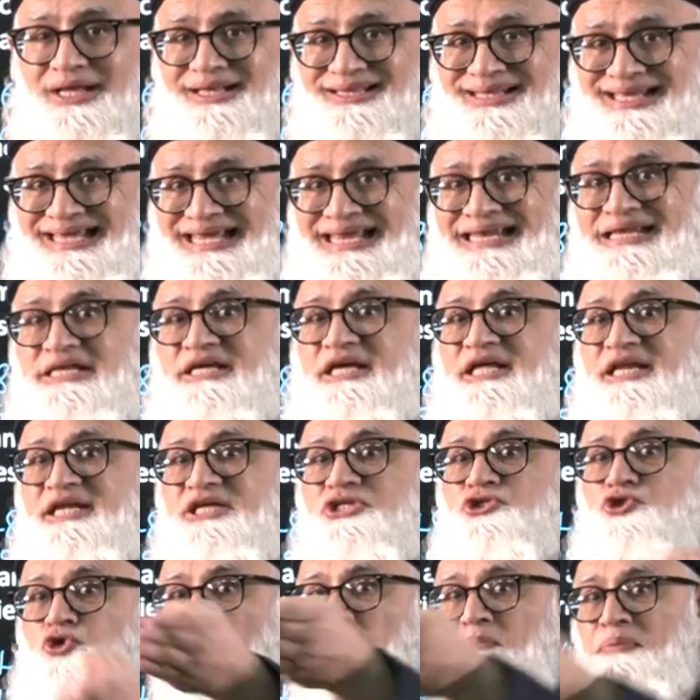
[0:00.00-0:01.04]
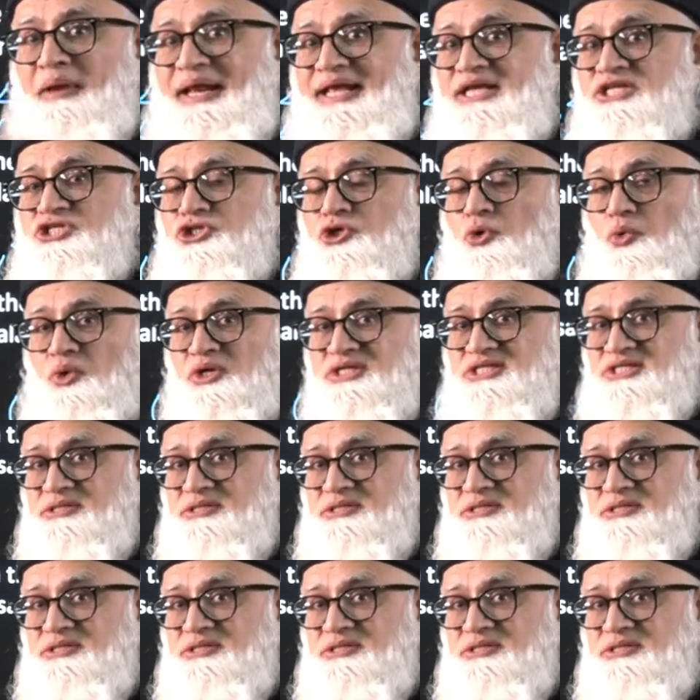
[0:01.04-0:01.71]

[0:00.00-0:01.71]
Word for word: the increase took place was